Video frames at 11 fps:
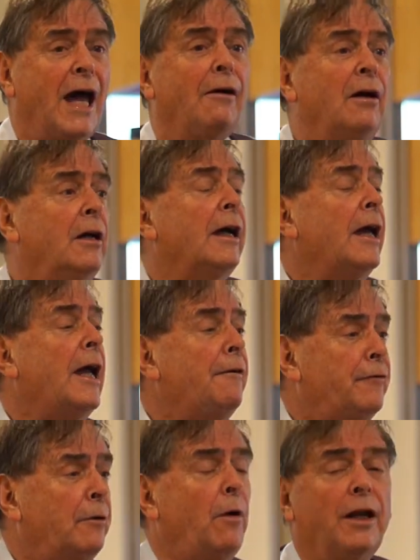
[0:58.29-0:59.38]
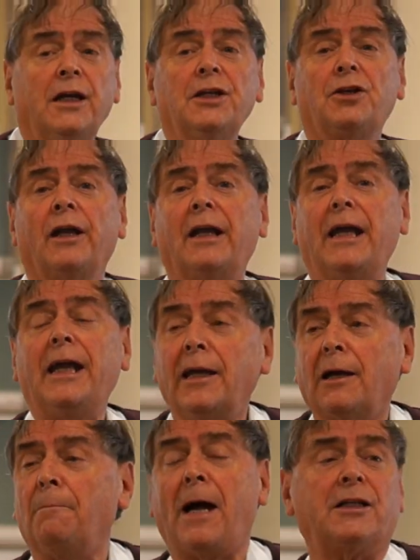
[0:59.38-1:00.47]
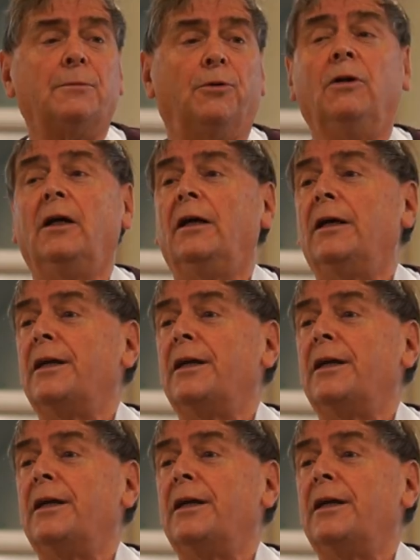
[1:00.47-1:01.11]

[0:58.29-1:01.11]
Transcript: Now, everyone is on an incompatible